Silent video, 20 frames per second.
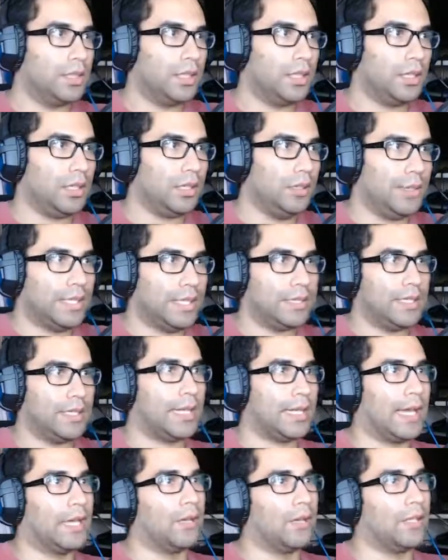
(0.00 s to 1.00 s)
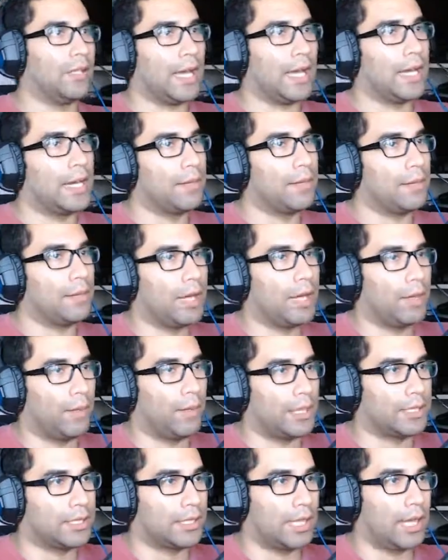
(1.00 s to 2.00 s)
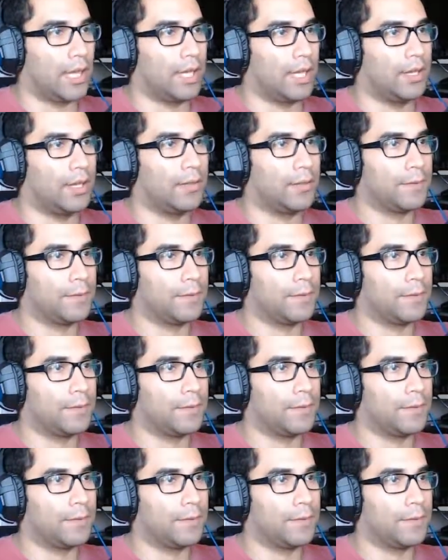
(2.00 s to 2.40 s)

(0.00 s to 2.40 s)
Oh my dear, I can't hold out anymore. I don't want to die.